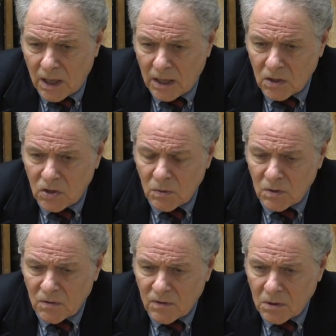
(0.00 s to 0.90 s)
and she
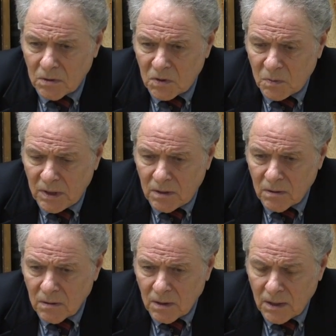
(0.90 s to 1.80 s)
was a very good
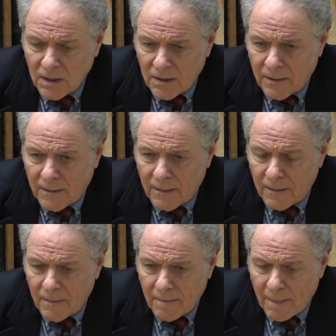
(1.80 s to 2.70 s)
speaker,
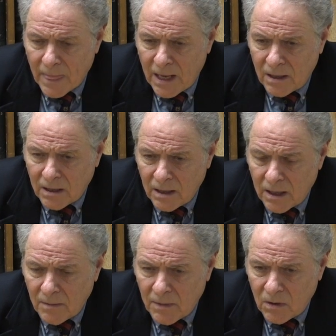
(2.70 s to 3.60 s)
um, and,
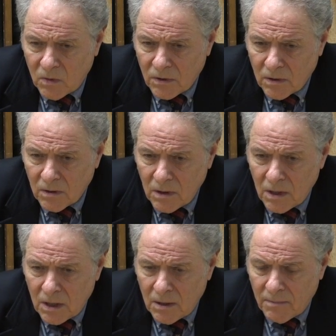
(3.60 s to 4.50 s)
and I met with her.
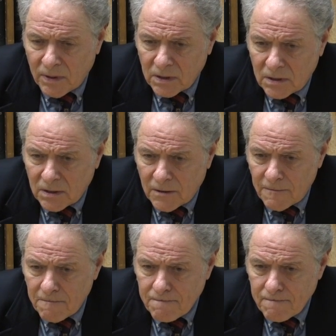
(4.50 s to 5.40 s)
But
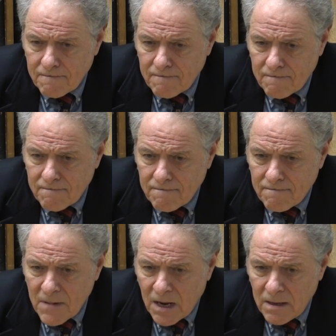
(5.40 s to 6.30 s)
um,
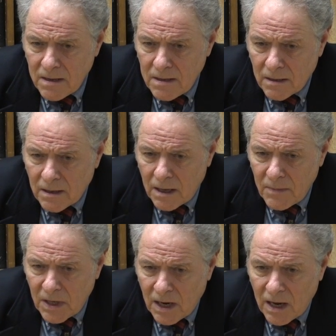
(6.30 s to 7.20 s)
yeah, I
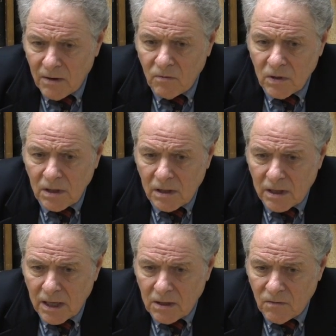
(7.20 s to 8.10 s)
mean, I, I, really
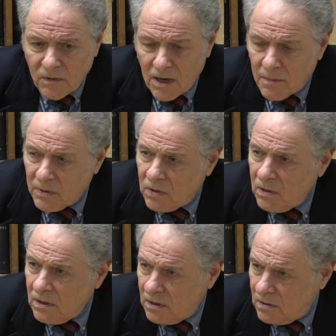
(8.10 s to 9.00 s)
thank you for the
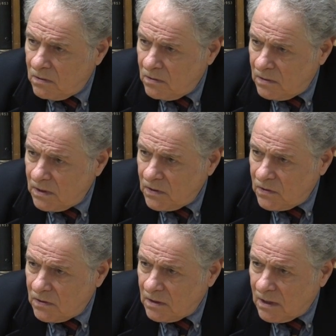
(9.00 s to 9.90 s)
opportunity to do
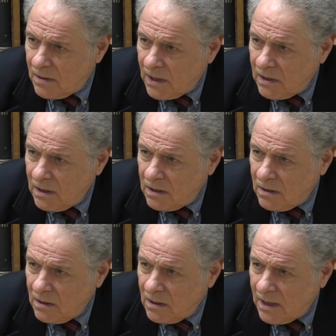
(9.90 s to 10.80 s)
this. Um, I think
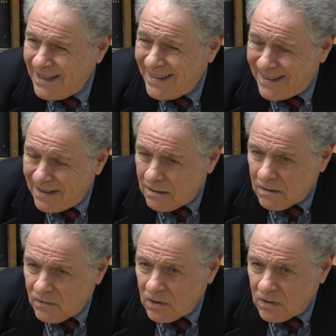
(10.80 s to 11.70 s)
the idea
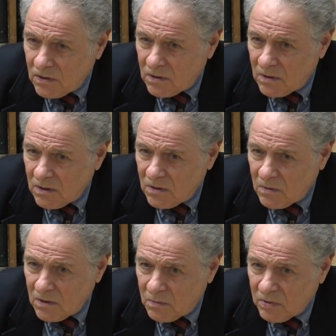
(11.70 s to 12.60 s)
of this is, is,
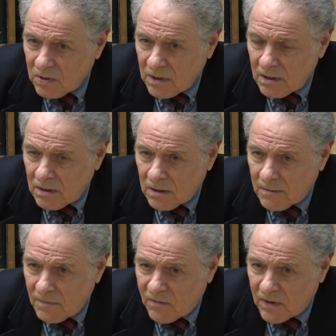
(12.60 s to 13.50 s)
is brilliant.
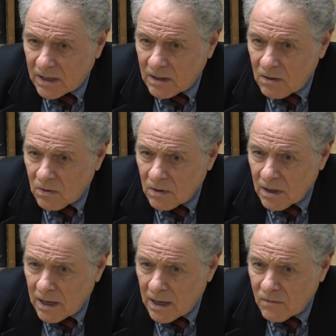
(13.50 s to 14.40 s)
Um, the fact that you're going
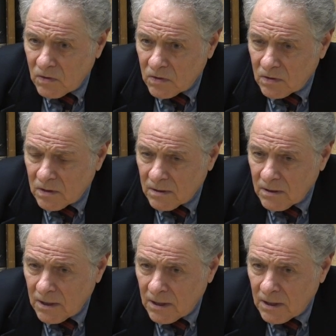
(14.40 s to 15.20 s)
to have this uh,